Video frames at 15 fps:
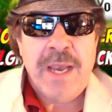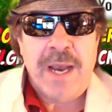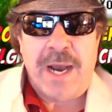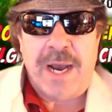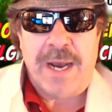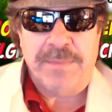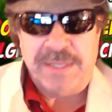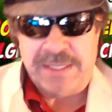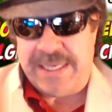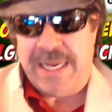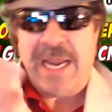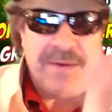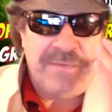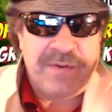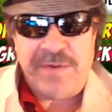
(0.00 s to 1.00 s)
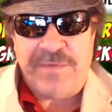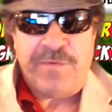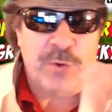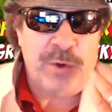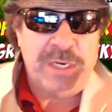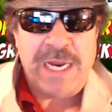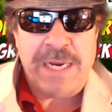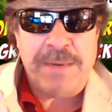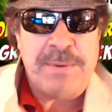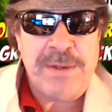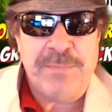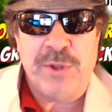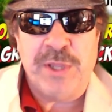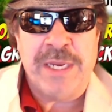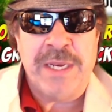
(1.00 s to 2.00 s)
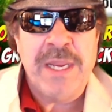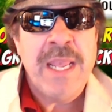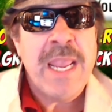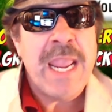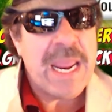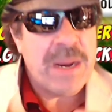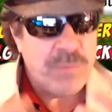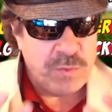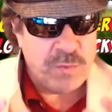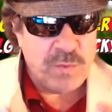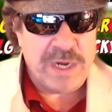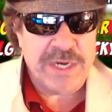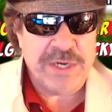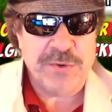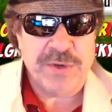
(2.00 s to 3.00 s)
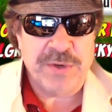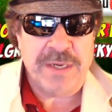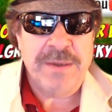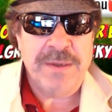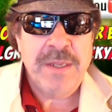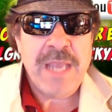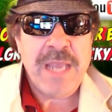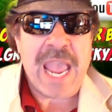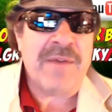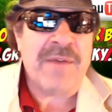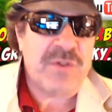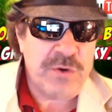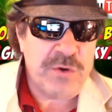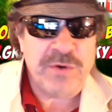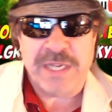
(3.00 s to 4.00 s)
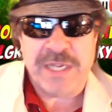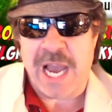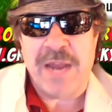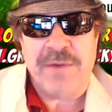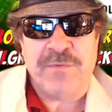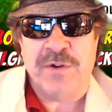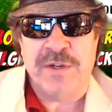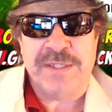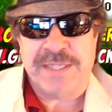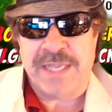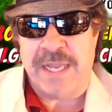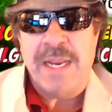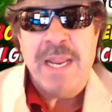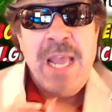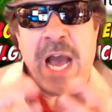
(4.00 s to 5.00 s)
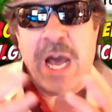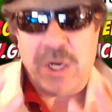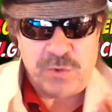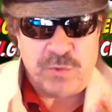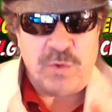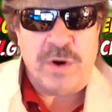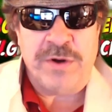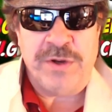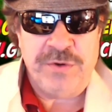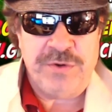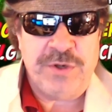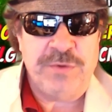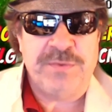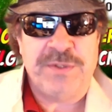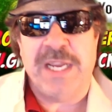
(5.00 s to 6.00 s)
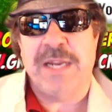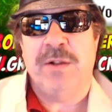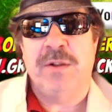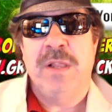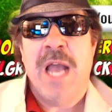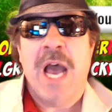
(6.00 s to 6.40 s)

um, let's say I invite 49 people in and we want to do a afternoon conference on how to grow our YouTube channel,